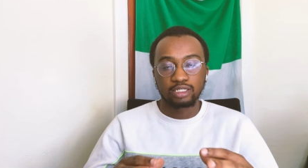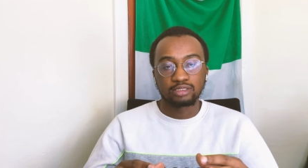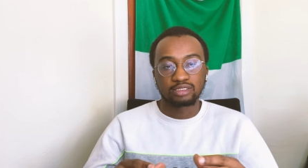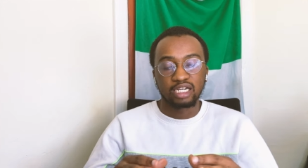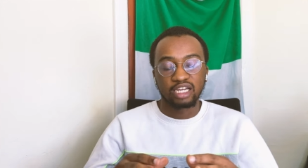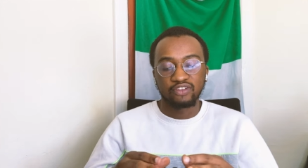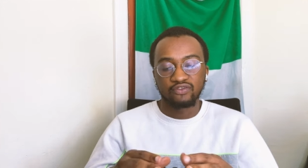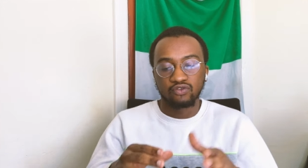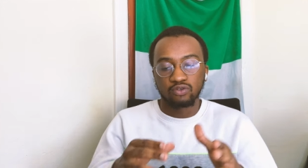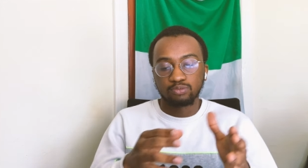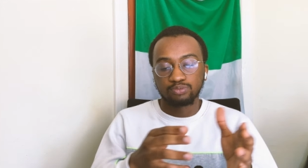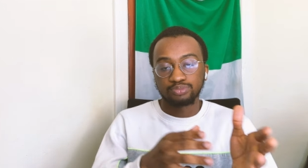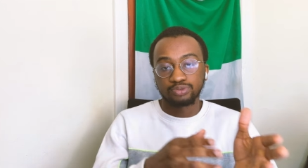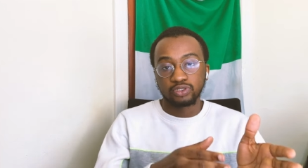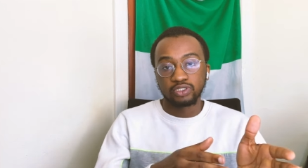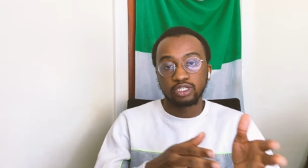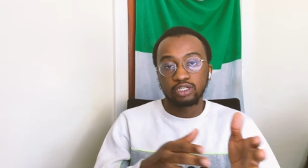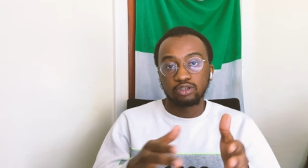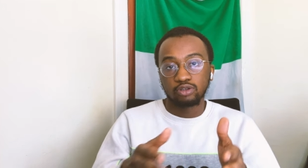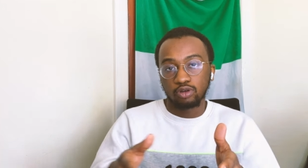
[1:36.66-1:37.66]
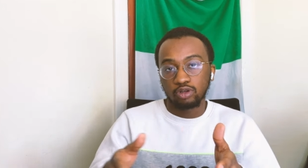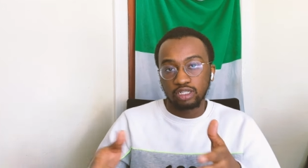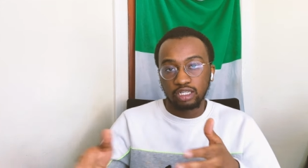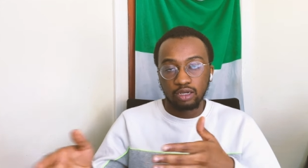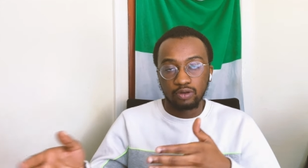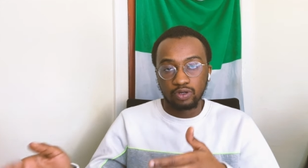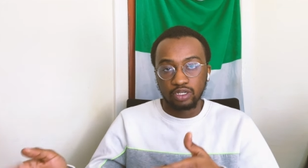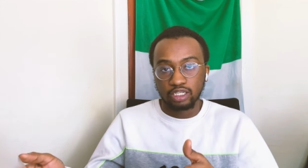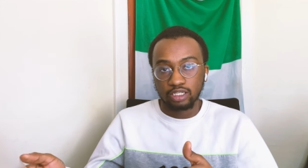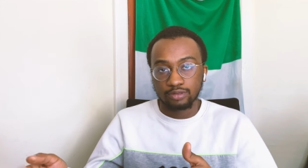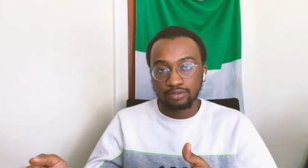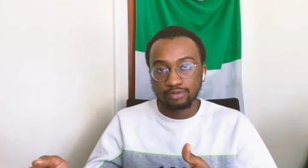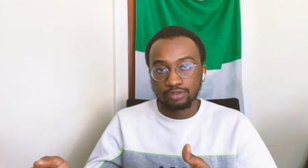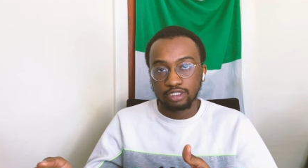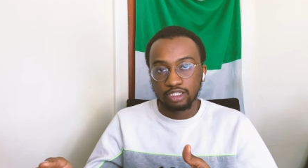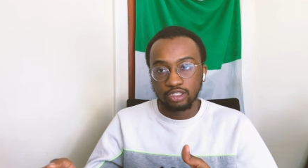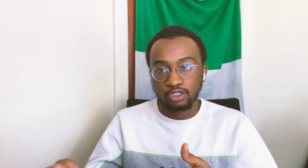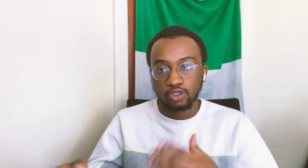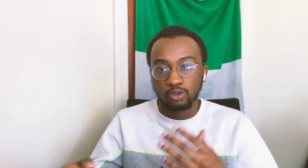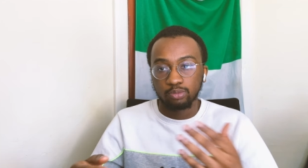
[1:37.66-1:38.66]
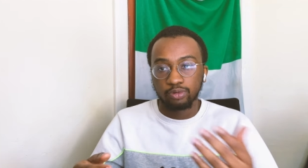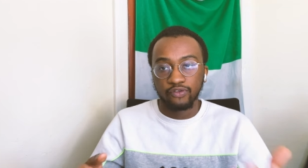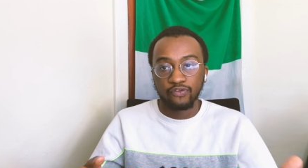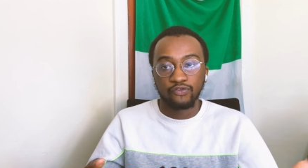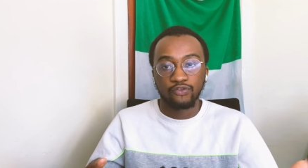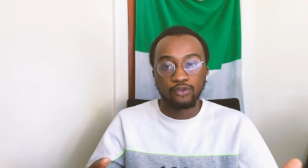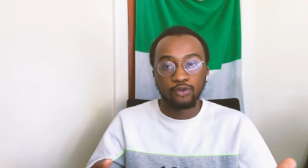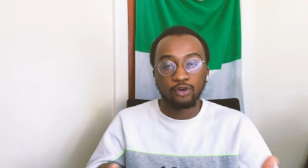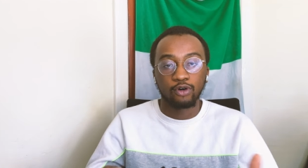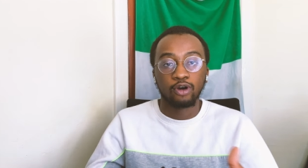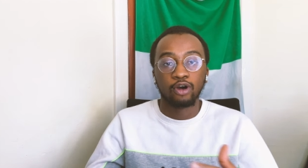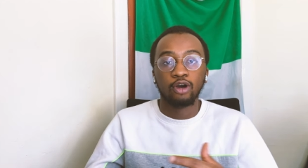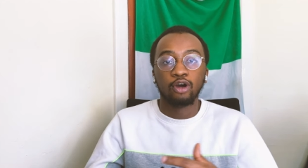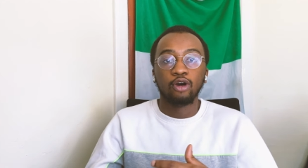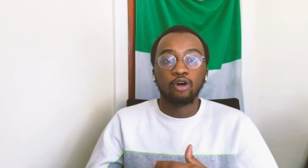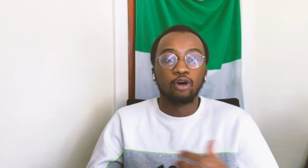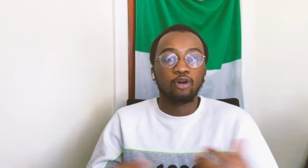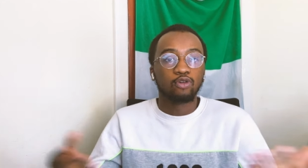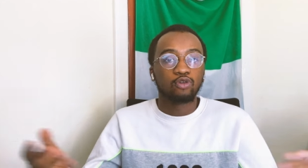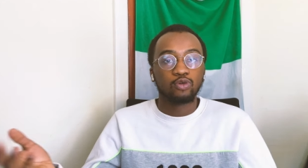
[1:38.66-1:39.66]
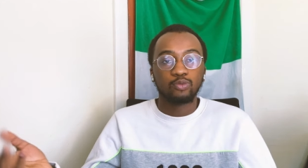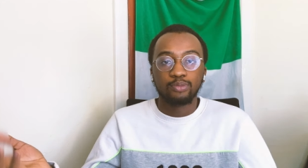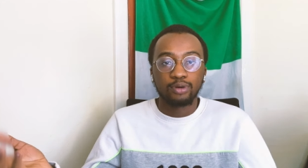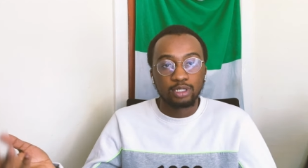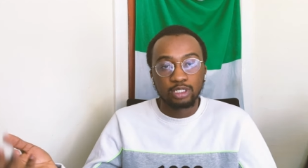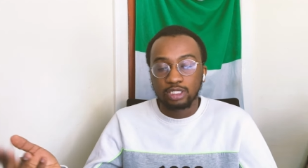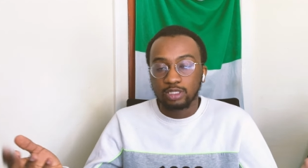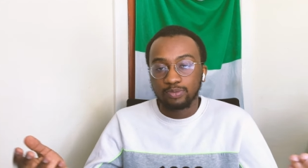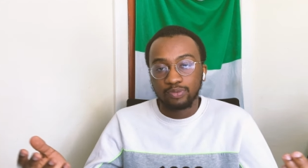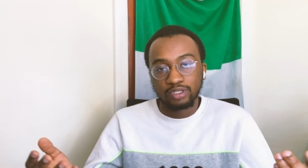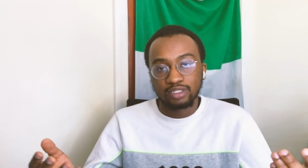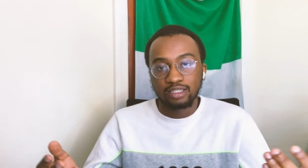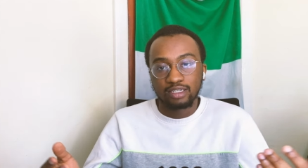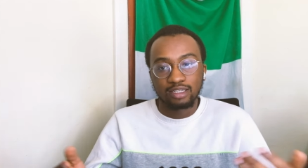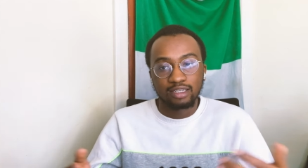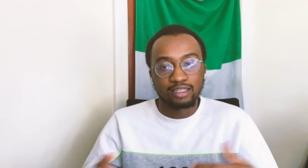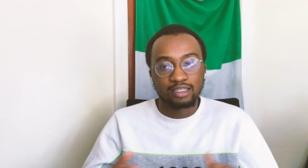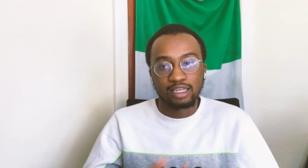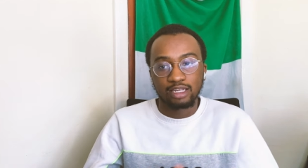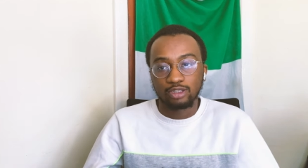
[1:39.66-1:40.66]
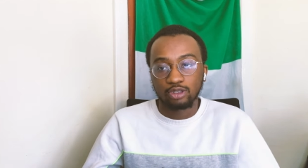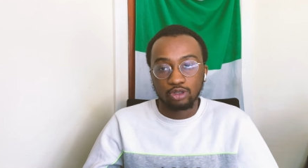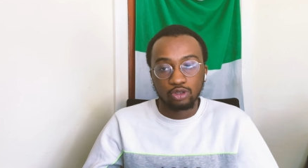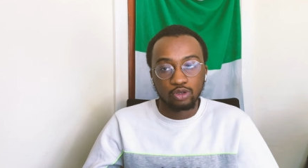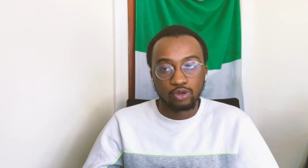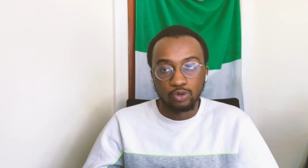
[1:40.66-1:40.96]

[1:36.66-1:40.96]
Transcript: arise from a pre-lockdown experience, so before Uncle Boris basically sent us